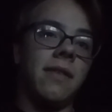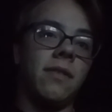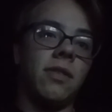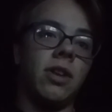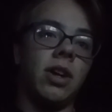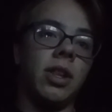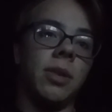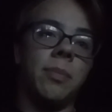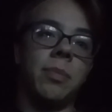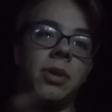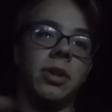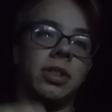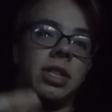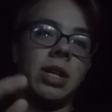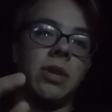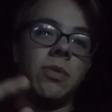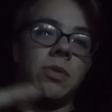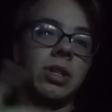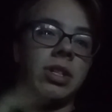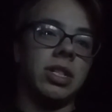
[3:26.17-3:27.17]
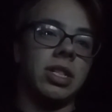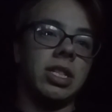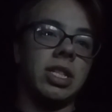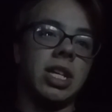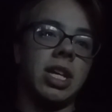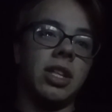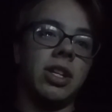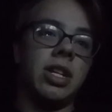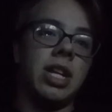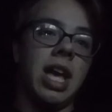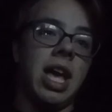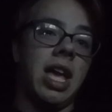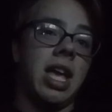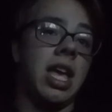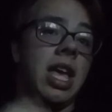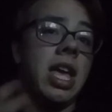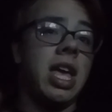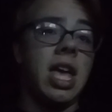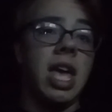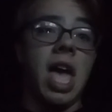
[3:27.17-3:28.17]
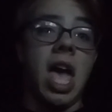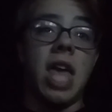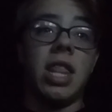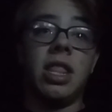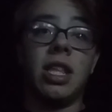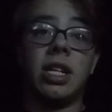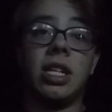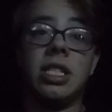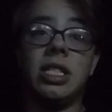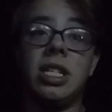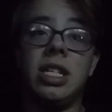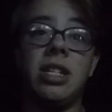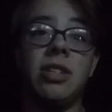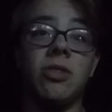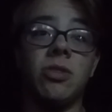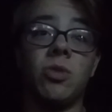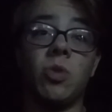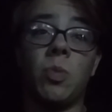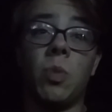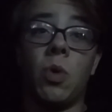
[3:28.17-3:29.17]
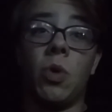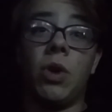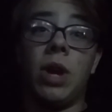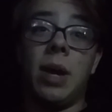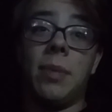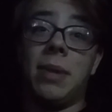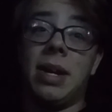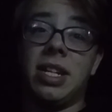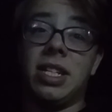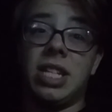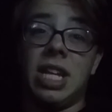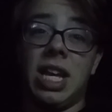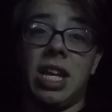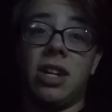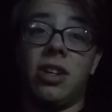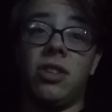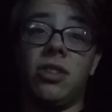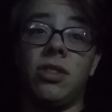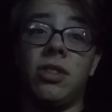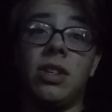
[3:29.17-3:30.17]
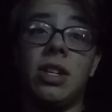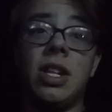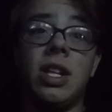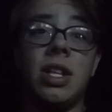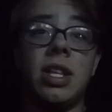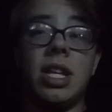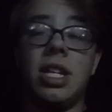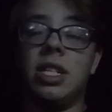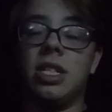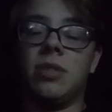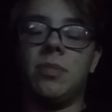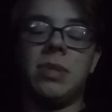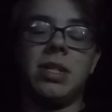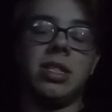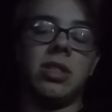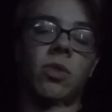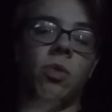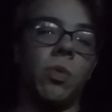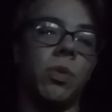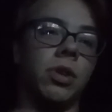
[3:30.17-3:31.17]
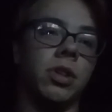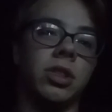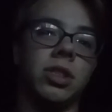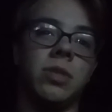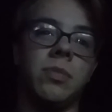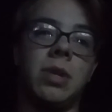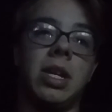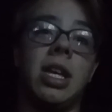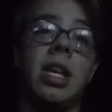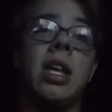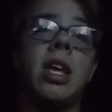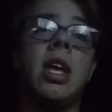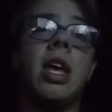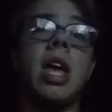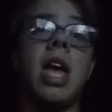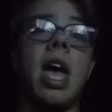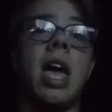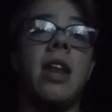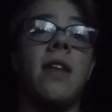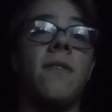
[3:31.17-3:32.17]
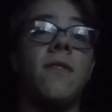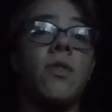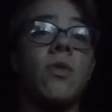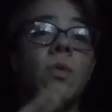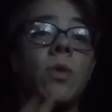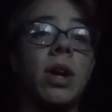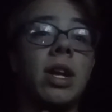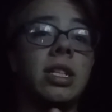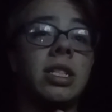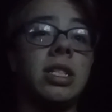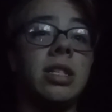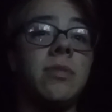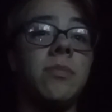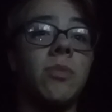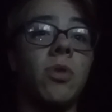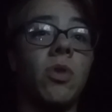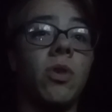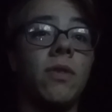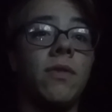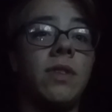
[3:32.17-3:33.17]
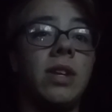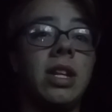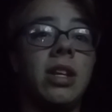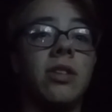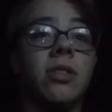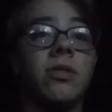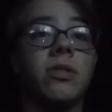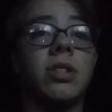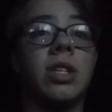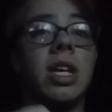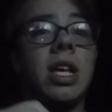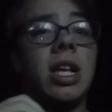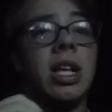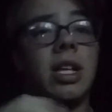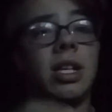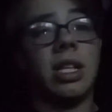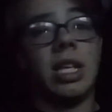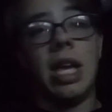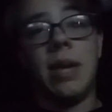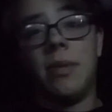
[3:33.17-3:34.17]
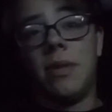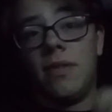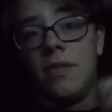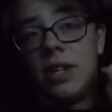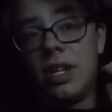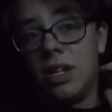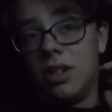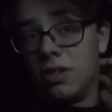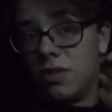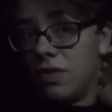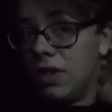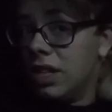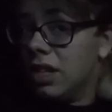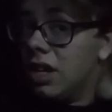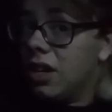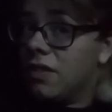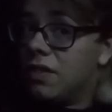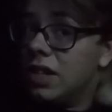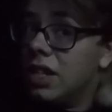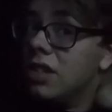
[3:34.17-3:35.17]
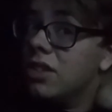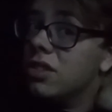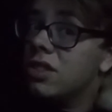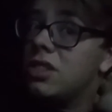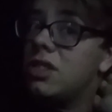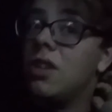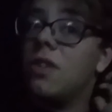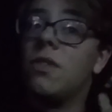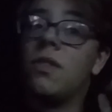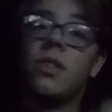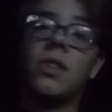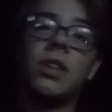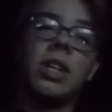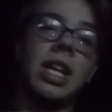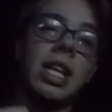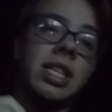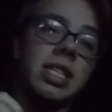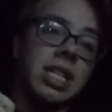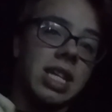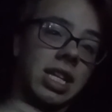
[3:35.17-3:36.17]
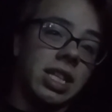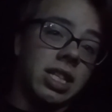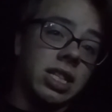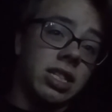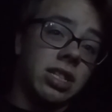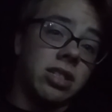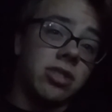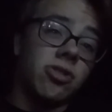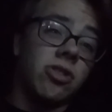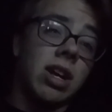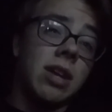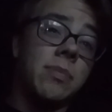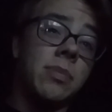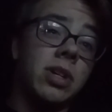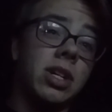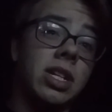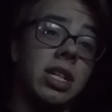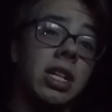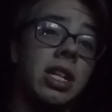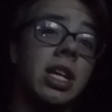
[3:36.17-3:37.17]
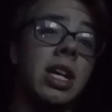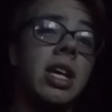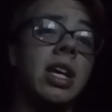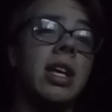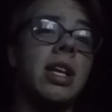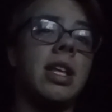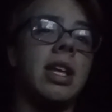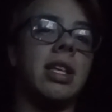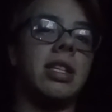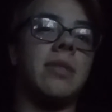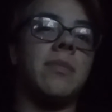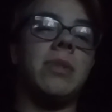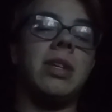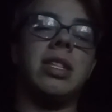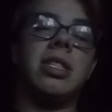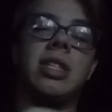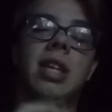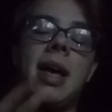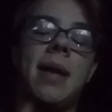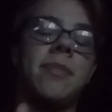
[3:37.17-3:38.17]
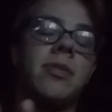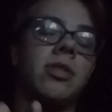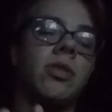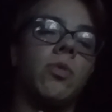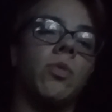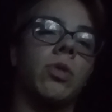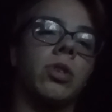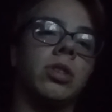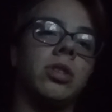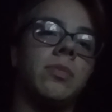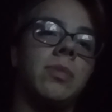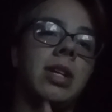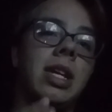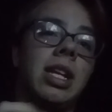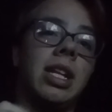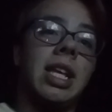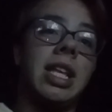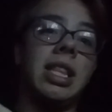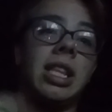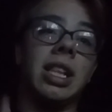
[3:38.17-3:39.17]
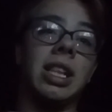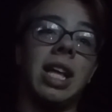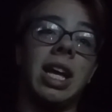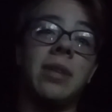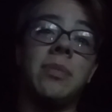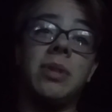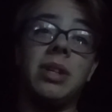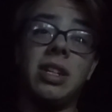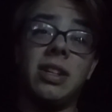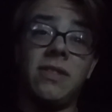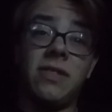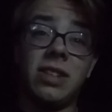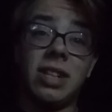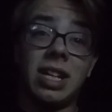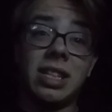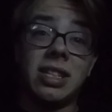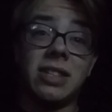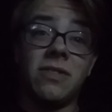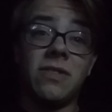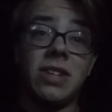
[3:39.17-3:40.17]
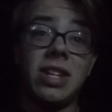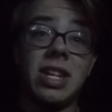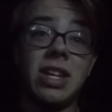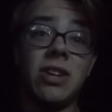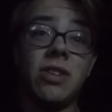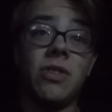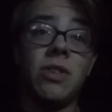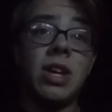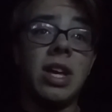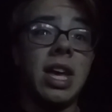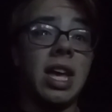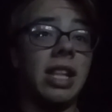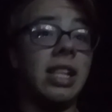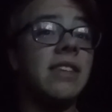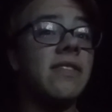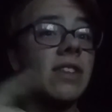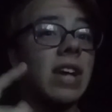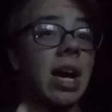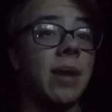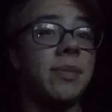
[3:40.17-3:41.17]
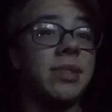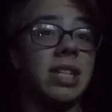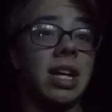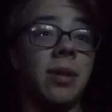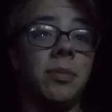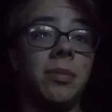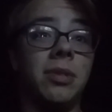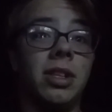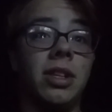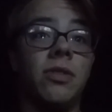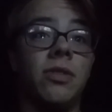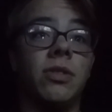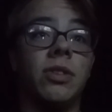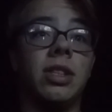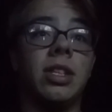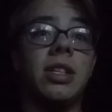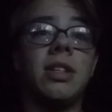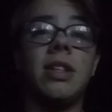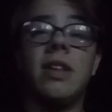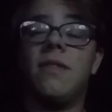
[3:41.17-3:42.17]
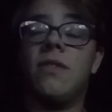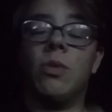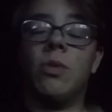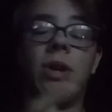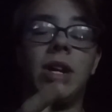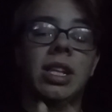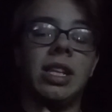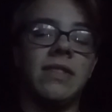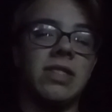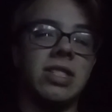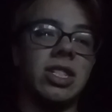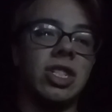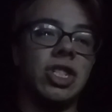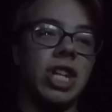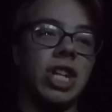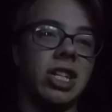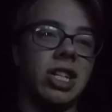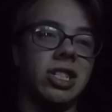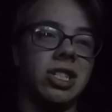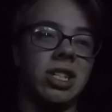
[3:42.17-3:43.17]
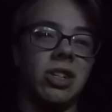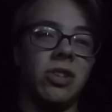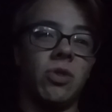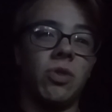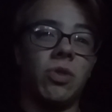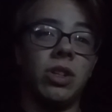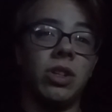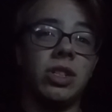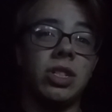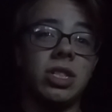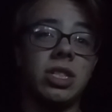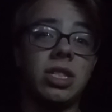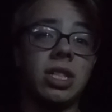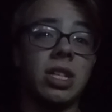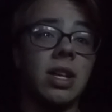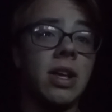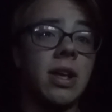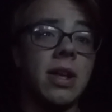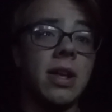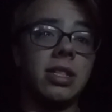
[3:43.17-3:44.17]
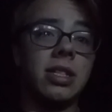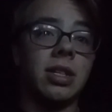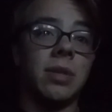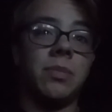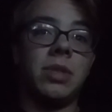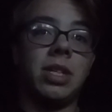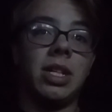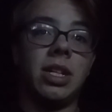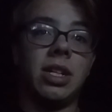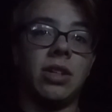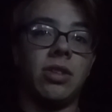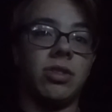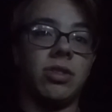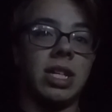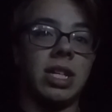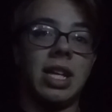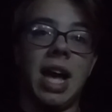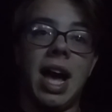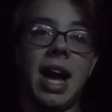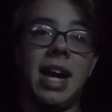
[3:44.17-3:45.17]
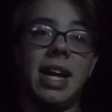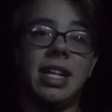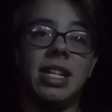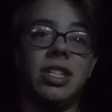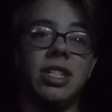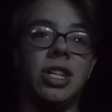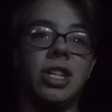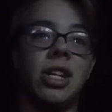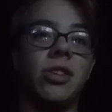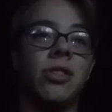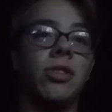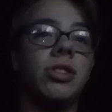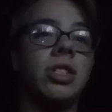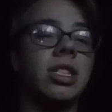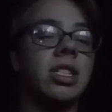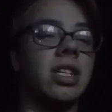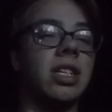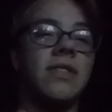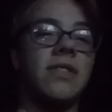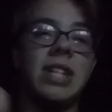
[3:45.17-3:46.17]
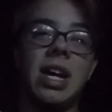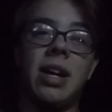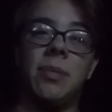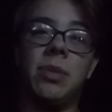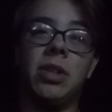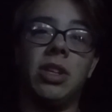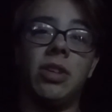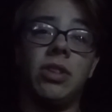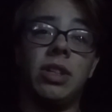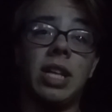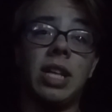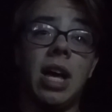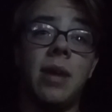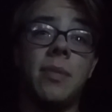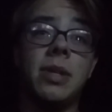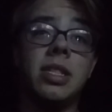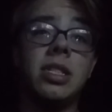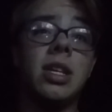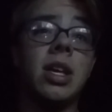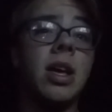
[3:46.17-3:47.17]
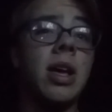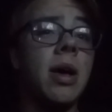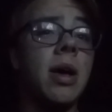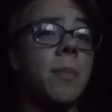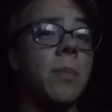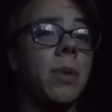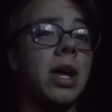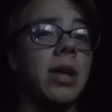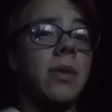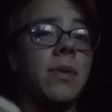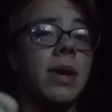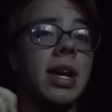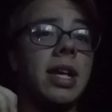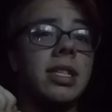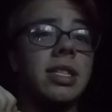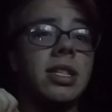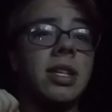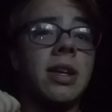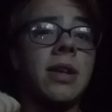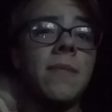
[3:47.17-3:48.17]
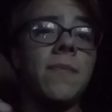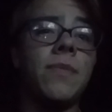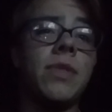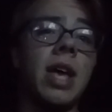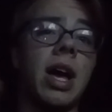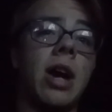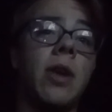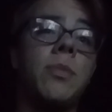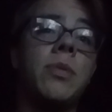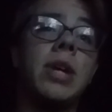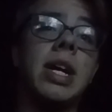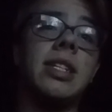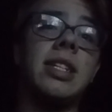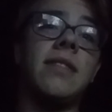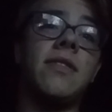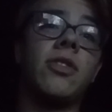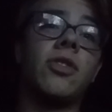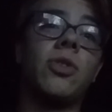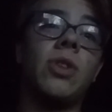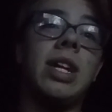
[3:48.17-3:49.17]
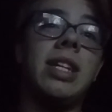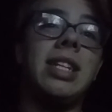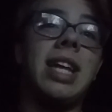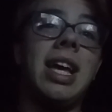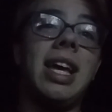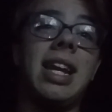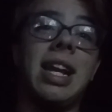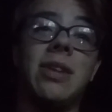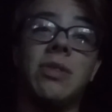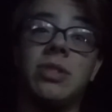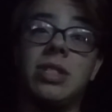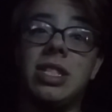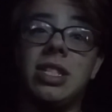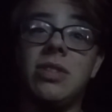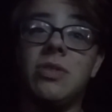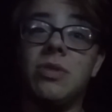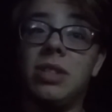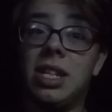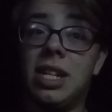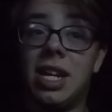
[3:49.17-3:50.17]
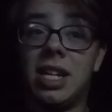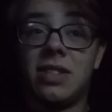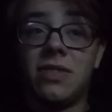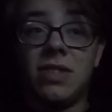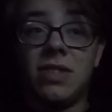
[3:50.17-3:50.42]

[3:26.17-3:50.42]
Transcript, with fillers: for all the birthday wishes the other day and the continued support on my channel. It just means the world to me. And if you want to see more videos, gaming videos, vlog videos, don't forget to hit the subscribe button as it means the absolute world to me and hit the like button if you like this video and leave a comment down below if you want to leave a suggestion or just something or say hi in general. Just leave it down below in the comments. But anyways, I hope you guys have a great day and I will see you in the next